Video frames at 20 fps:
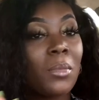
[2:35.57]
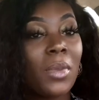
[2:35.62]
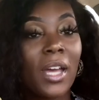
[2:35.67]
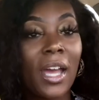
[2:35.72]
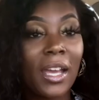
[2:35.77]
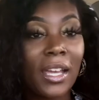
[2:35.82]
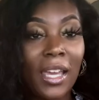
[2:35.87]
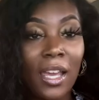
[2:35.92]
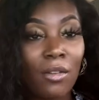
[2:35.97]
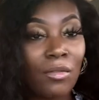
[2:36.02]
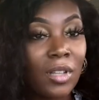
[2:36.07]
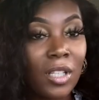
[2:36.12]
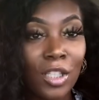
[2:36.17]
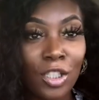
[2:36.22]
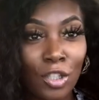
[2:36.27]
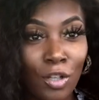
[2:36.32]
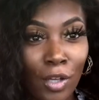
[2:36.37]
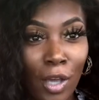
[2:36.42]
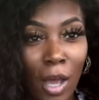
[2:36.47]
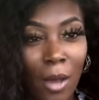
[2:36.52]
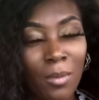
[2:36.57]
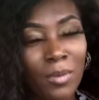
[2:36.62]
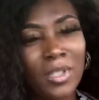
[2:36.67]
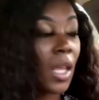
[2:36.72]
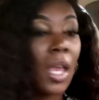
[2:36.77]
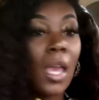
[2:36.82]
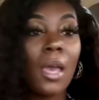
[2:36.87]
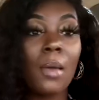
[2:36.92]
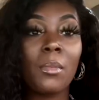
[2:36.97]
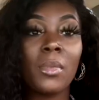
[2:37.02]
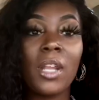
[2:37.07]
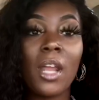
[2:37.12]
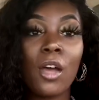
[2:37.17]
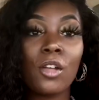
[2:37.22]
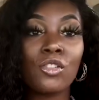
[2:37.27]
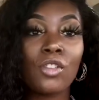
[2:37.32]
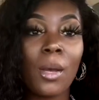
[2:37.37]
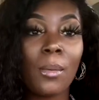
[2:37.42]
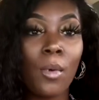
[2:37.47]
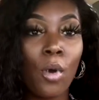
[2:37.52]
But I can't really show y'all, but I'll
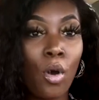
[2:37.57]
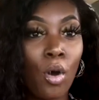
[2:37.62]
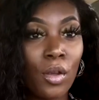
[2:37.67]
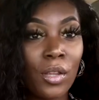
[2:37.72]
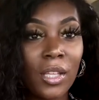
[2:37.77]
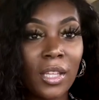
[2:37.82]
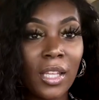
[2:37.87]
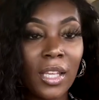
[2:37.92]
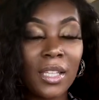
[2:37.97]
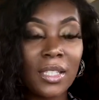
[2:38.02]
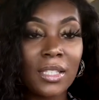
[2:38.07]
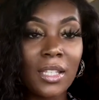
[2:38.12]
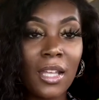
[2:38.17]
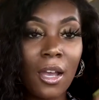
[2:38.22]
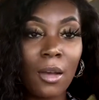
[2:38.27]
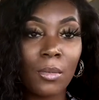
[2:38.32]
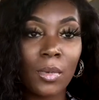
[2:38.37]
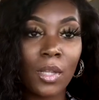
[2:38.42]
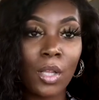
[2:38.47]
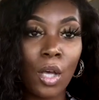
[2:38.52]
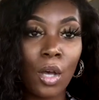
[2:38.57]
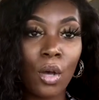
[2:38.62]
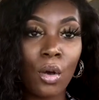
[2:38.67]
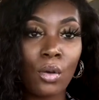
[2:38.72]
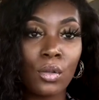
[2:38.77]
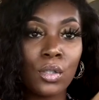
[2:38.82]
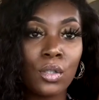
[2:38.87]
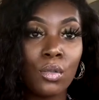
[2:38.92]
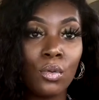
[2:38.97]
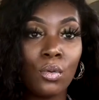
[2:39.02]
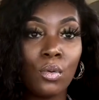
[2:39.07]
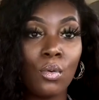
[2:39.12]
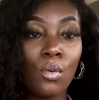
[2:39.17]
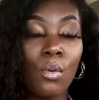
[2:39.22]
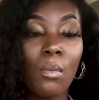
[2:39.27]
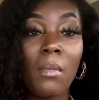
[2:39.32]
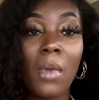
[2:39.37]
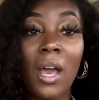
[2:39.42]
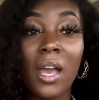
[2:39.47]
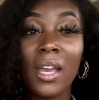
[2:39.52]
drop all the links down below to
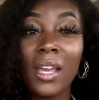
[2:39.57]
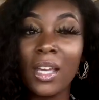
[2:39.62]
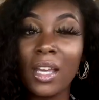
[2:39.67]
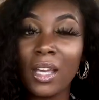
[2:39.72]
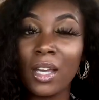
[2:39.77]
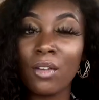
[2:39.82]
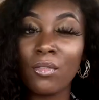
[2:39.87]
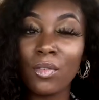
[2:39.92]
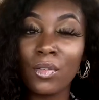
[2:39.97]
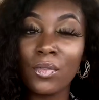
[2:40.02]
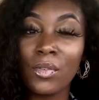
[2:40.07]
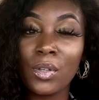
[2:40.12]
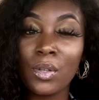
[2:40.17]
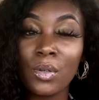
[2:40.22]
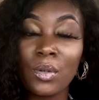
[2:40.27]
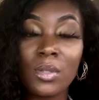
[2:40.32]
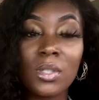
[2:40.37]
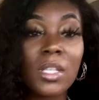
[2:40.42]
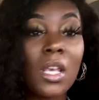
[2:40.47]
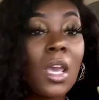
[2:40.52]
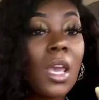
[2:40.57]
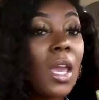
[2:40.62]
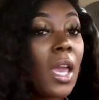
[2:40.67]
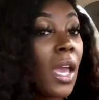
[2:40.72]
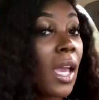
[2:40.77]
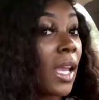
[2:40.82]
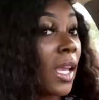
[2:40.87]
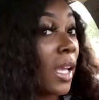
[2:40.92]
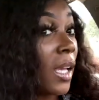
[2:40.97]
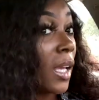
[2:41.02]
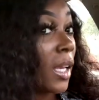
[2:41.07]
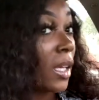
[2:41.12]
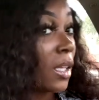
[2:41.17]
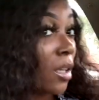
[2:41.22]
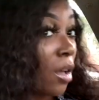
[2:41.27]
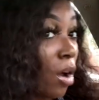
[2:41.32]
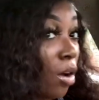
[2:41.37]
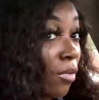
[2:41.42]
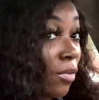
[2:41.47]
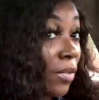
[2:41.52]
my hair reviews, and
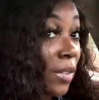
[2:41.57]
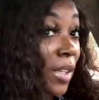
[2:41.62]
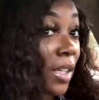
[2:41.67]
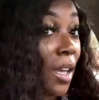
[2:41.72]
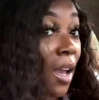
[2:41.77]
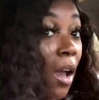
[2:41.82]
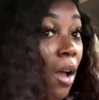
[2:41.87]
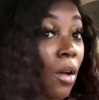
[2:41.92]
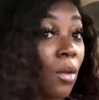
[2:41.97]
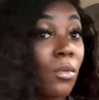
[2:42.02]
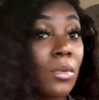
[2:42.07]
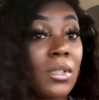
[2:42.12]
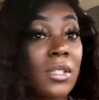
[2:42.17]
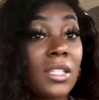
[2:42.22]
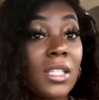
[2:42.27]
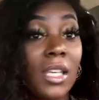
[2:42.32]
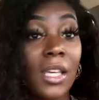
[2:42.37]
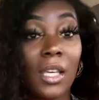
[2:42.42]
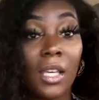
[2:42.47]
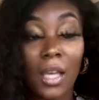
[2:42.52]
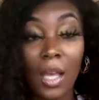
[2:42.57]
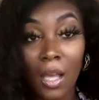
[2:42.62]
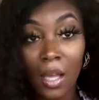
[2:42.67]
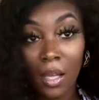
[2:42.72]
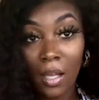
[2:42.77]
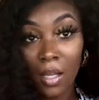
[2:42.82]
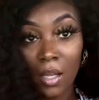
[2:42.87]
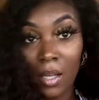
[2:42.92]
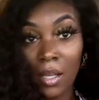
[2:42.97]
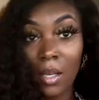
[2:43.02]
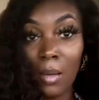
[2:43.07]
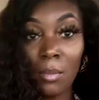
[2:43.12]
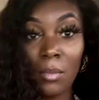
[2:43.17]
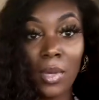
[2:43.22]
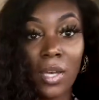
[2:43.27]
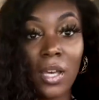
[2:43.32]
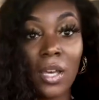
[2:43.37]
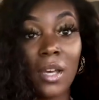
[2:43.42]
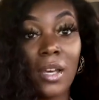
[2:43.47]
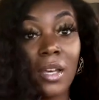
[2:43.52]
hopefully y'all will see,
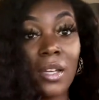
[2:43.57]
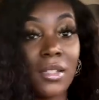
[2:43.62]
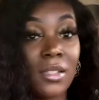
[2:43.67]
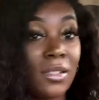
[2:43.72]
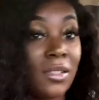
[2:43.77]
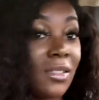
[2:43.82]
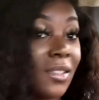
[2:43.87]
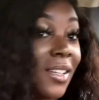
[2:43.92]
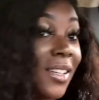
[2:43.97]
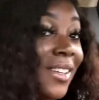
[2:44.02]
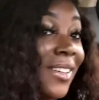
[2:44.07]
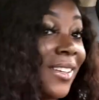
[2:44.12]
because